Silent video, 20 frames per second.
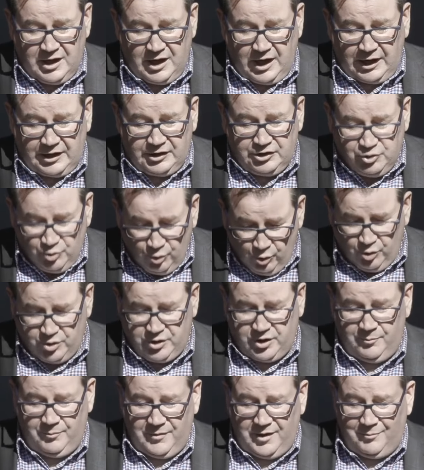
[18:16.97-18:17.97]
and your
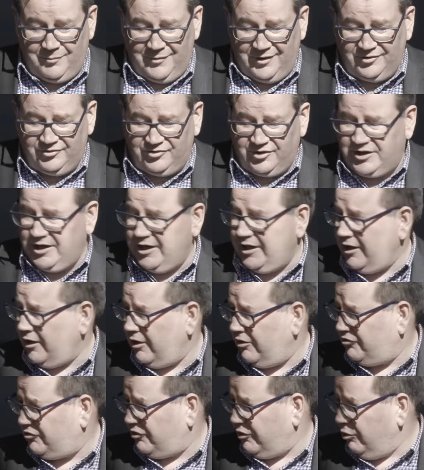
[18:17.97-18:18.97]
commitment to getting
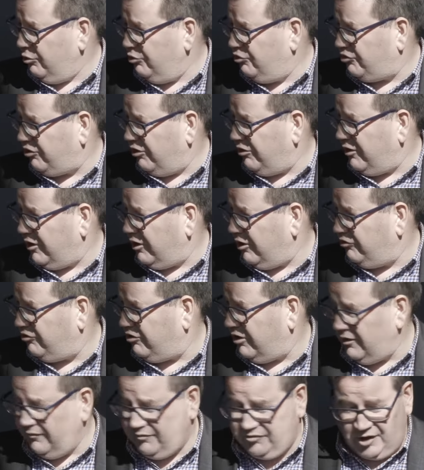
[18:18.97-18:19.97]
a solution that
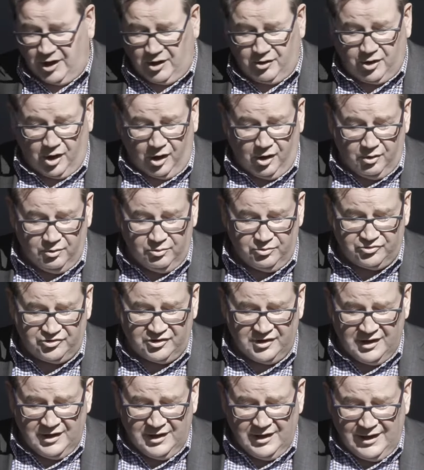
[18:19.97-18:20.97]
achieves our goals
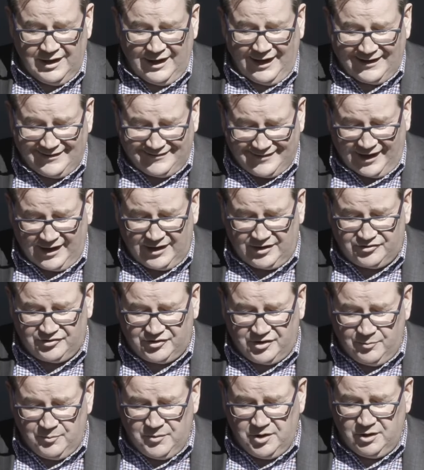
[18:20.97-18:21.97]
and takes
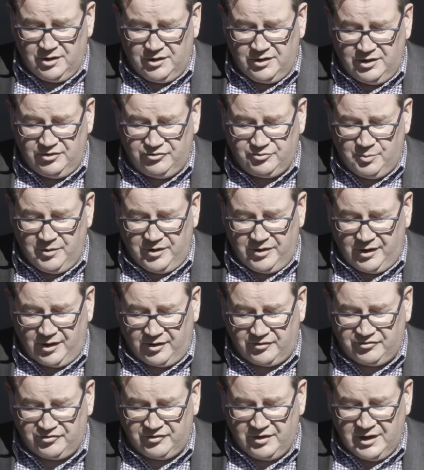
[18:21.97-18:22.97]
communities with
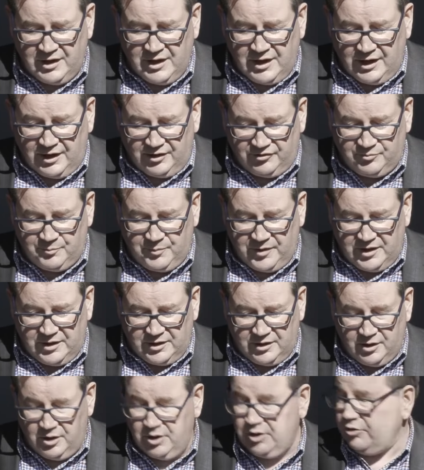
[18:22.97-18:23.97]
us has
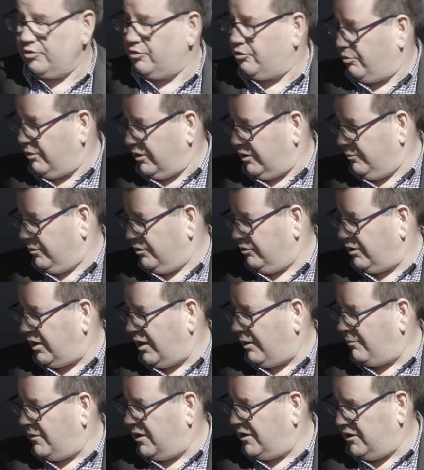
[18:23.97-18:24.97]
been incredible.
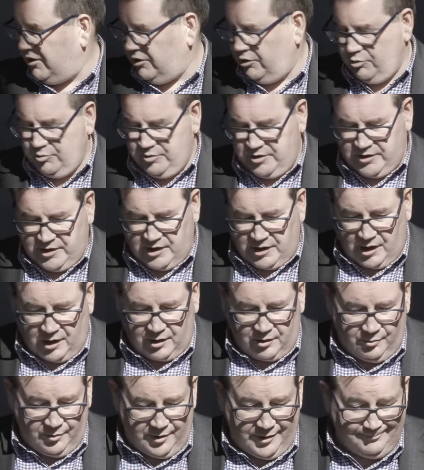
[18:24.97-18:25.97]
Ngā mihi nui ki a
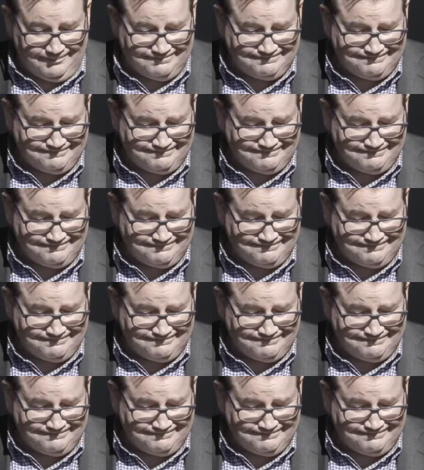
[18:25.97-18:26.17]
koe.